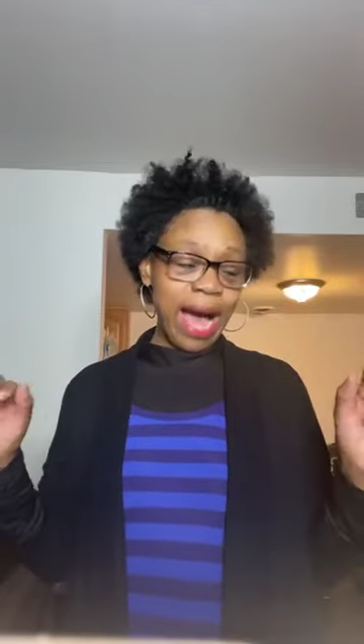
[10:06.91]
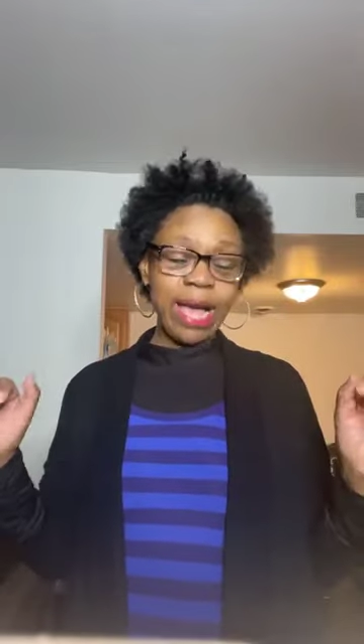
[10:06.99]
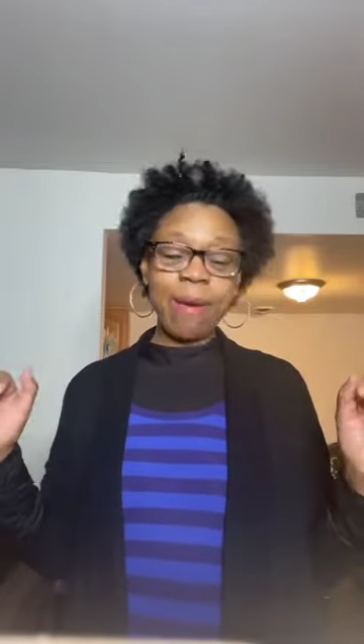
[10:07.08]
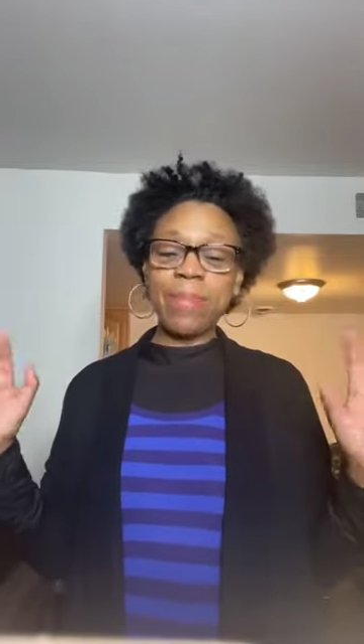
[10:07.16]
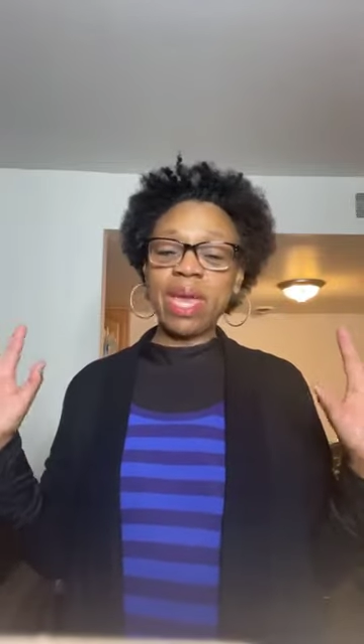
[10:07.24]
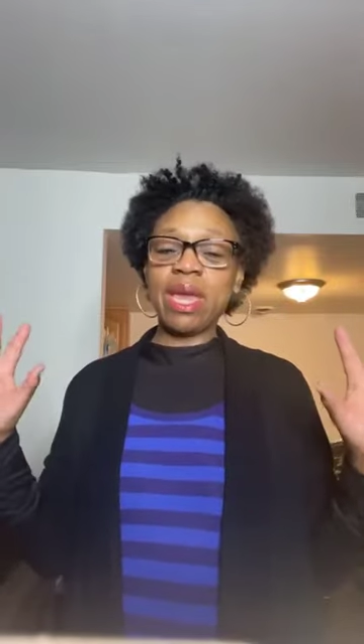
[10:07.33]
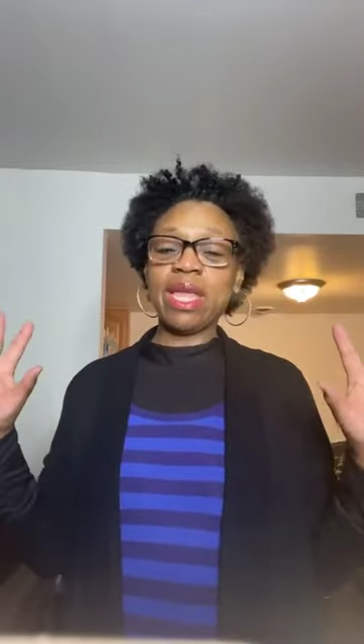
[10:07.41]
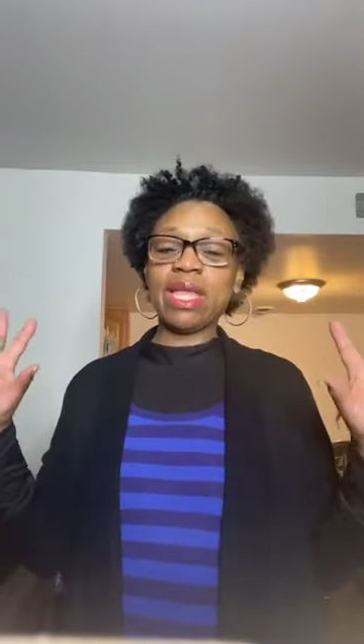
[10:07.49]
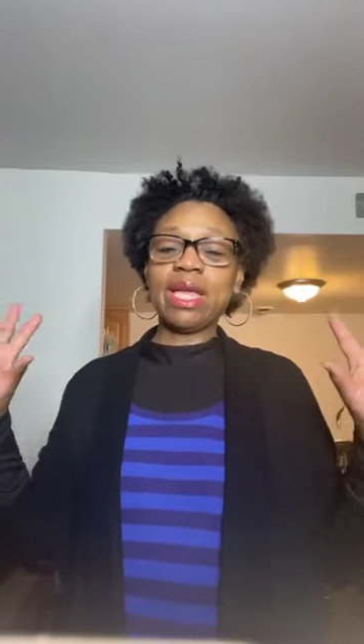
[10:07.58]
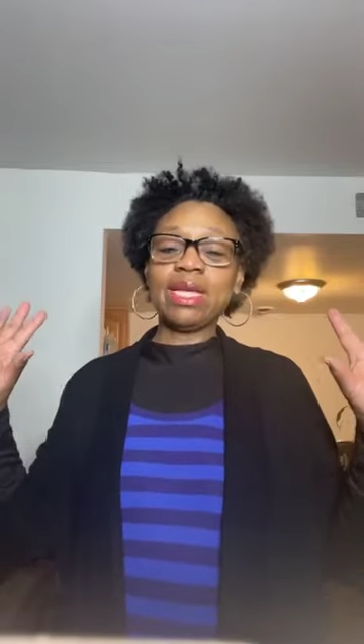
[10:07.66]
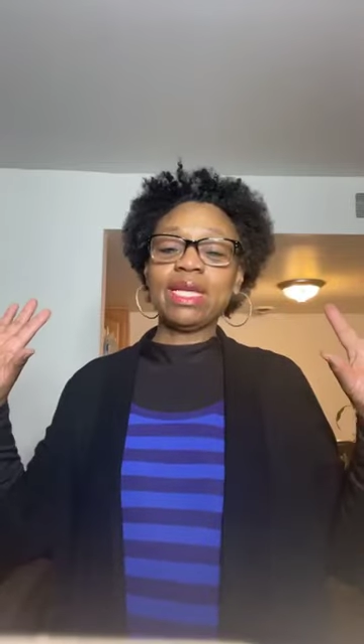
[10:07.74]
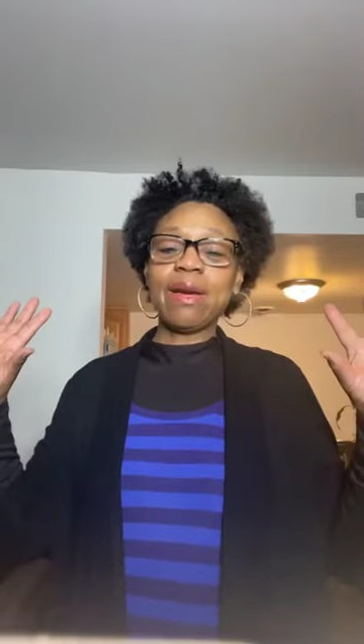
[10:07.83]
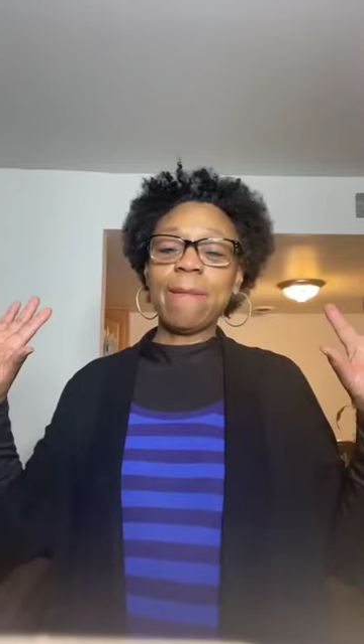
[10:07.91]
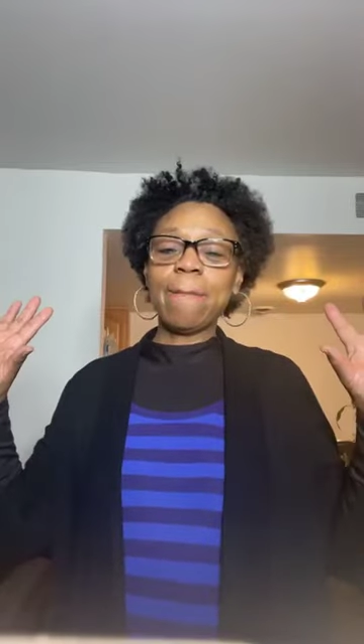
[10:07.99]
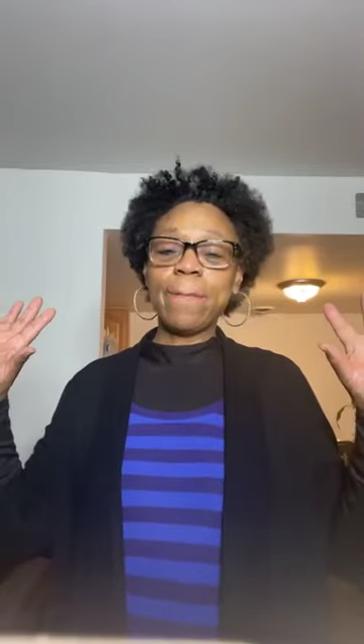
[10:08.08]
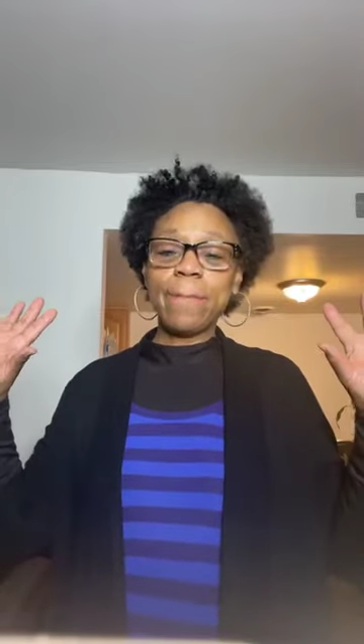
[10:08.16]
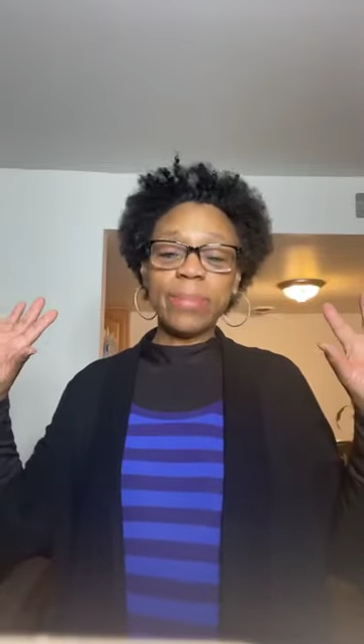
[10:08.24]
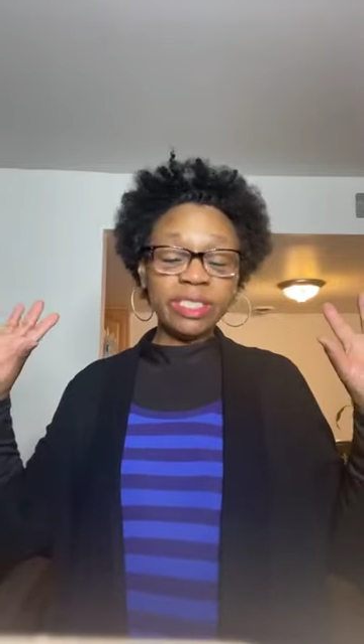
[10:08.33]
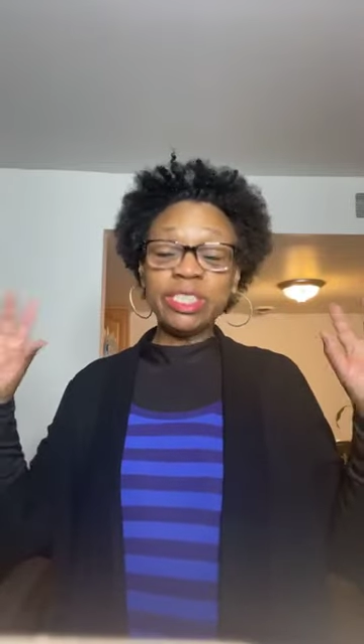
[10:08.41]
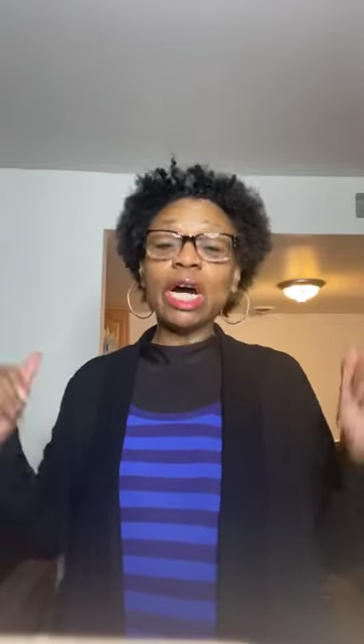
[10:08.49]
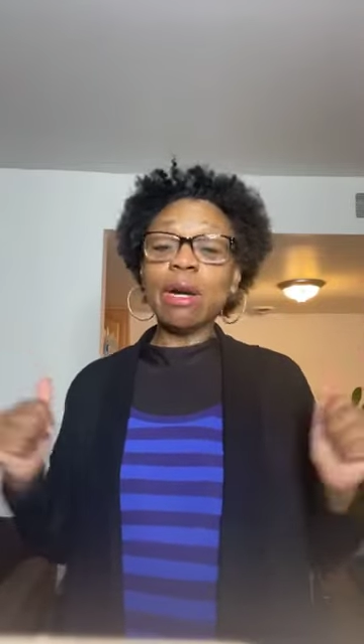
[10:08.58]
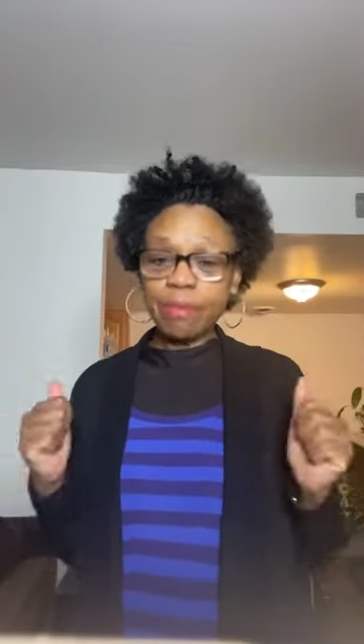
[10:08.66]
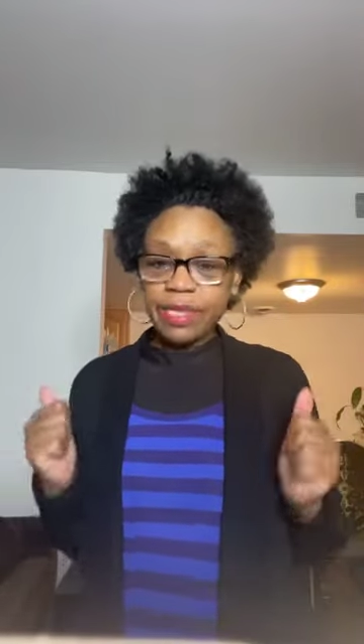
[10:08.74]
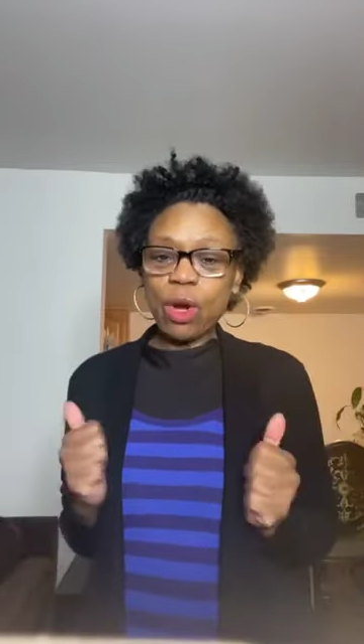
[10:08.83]
I am being
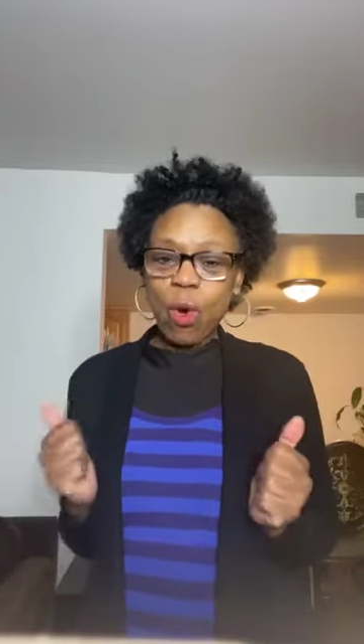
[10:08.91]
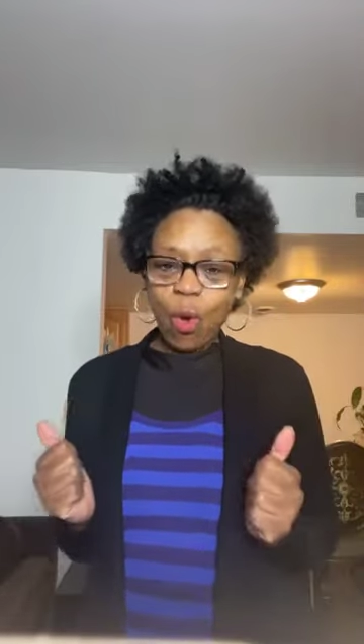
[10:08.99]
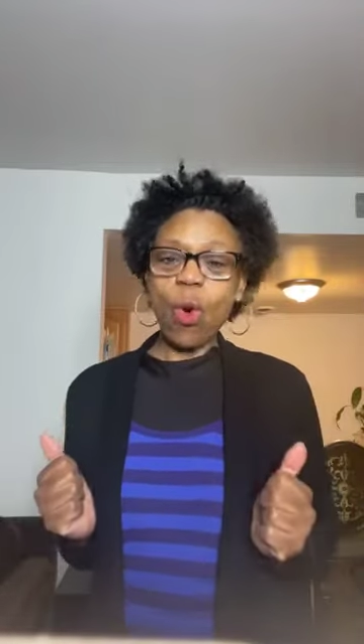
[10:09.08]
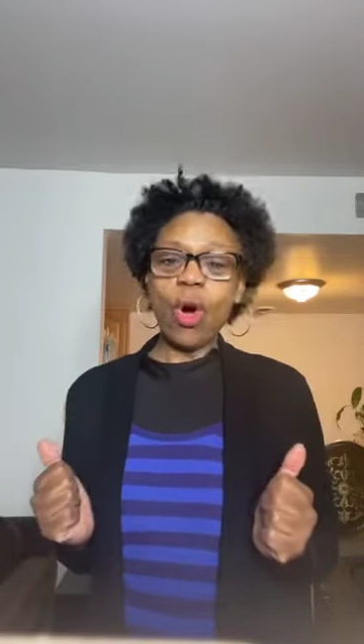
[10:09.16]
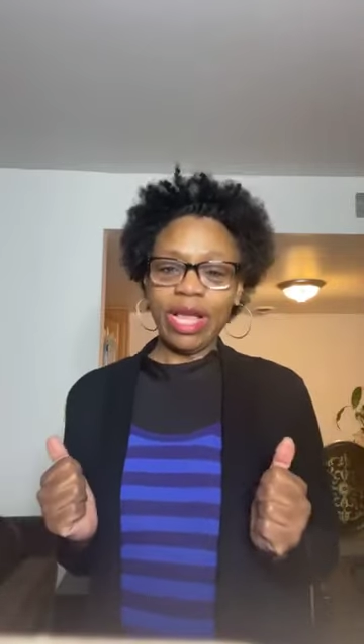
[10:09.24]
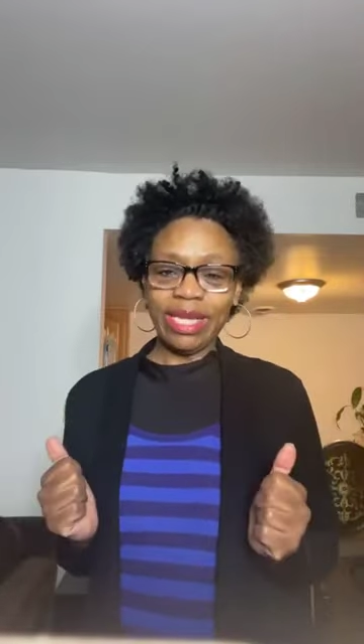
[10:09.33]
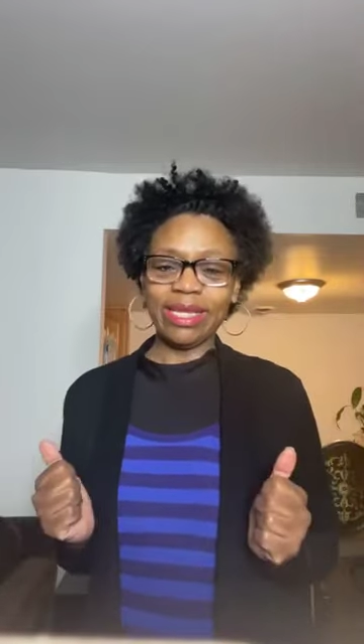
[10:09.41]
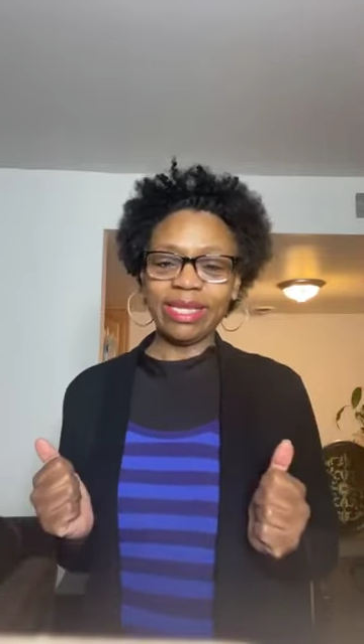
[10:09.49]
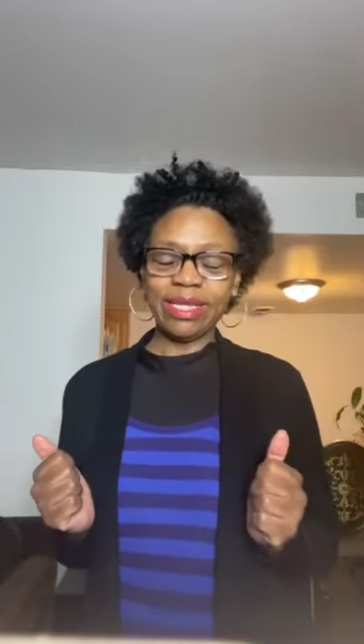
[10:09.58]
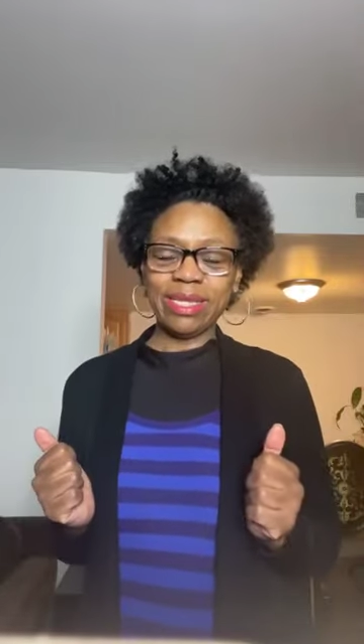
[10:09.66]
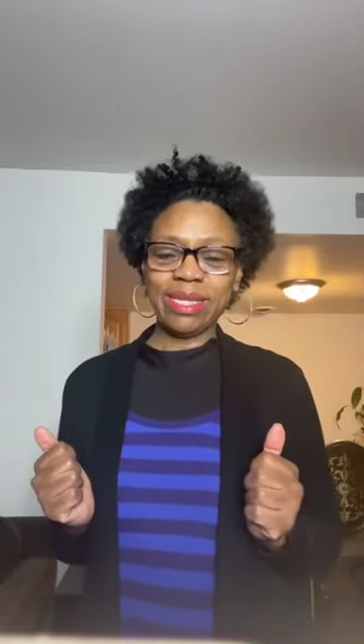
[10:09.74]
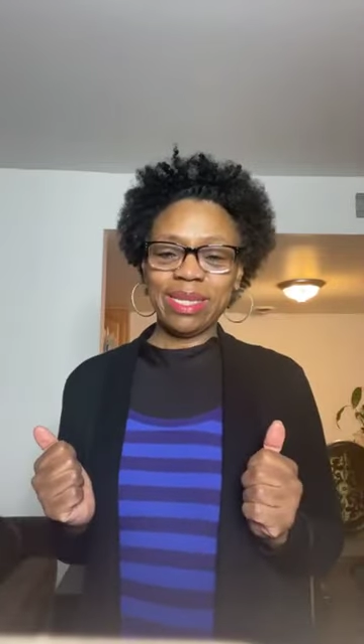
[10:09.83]
dumped on